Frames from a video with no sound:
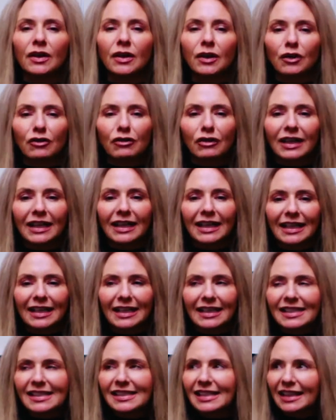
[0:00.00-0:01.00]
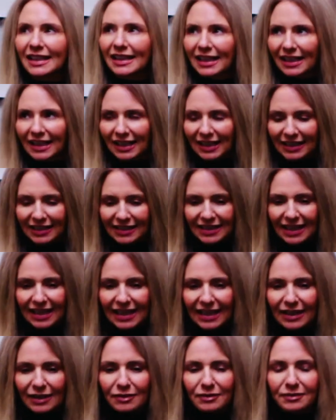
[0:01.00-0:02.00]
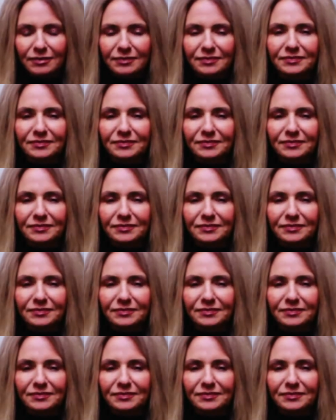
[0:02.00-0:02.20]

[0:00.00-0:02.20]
Releasing that leg down.